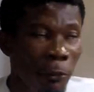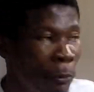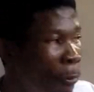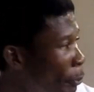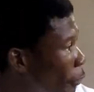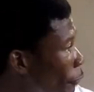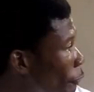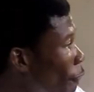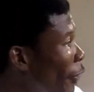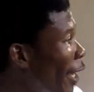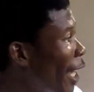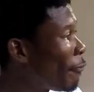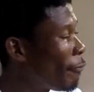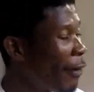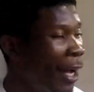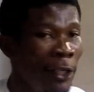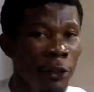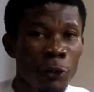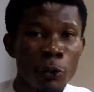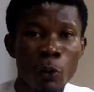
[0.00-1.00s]
preferred
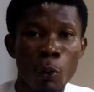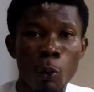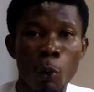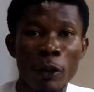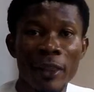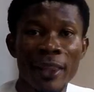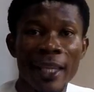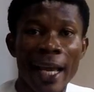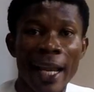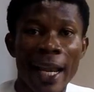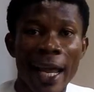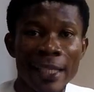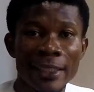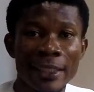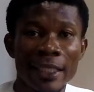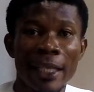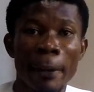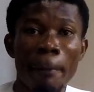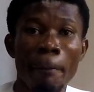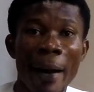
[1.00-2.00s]
value will tell us
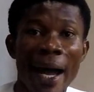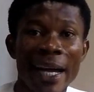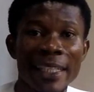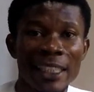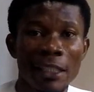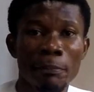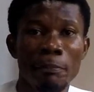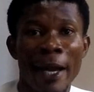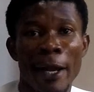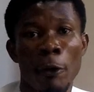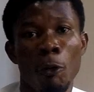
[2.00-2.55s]
the margin by